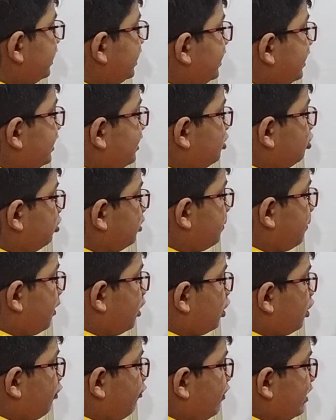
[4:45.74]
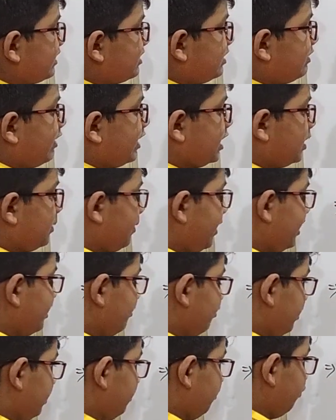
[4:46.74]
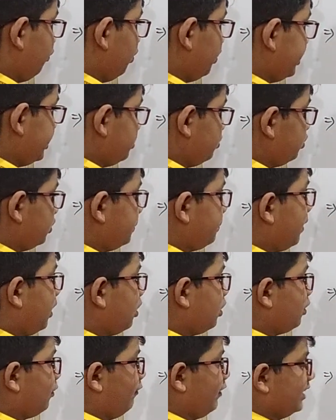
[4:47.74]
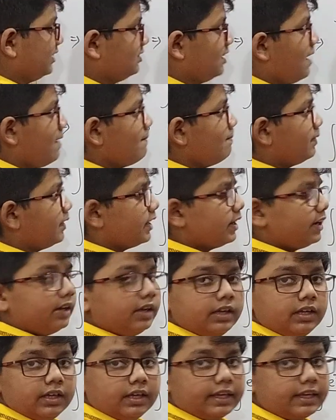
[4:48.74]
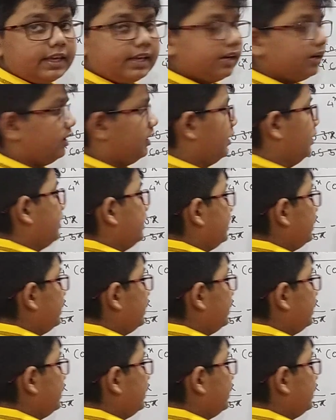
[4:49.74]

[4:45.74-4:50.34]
e raised to the power of x divided by 4 raised to the power of x. Here